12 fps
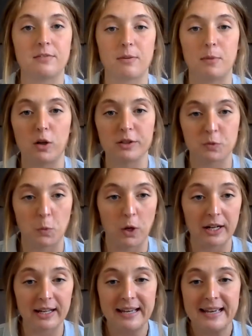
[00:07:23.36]
from all his
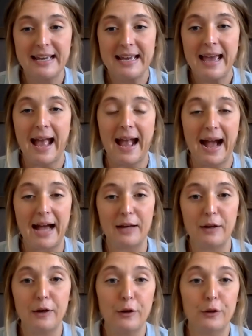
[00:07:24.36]
work.
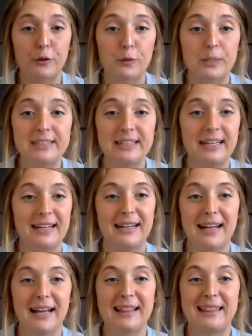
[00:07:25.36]
And the
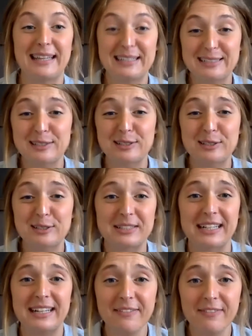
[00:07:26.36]
reason this is so
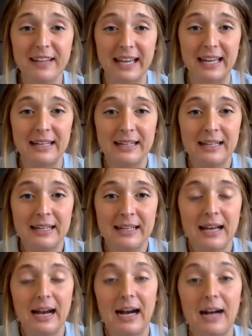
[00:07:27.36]
significant,
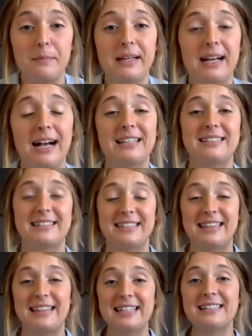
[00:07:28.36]
because
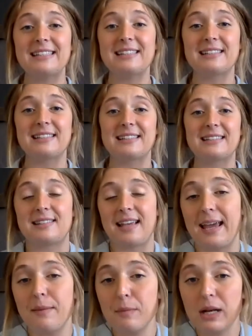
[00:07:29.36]
this is the
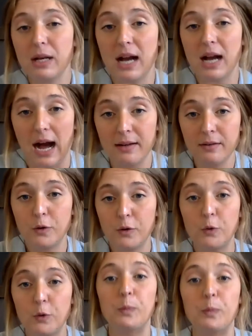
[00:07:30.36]
same God
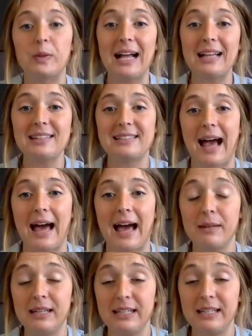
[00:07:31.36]
who blessed Adam
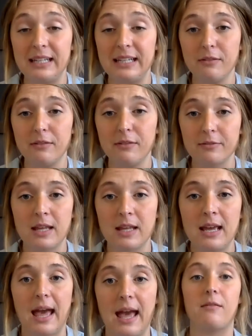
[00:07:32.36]
and Eve
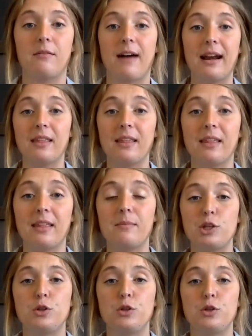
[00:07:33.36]
and invited them
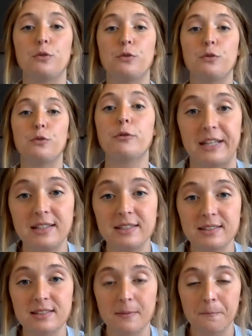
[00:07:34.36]
into
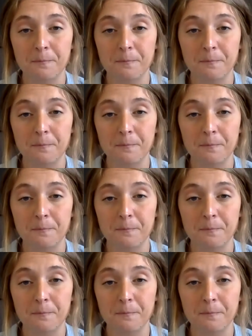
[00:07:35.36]
fruitfulness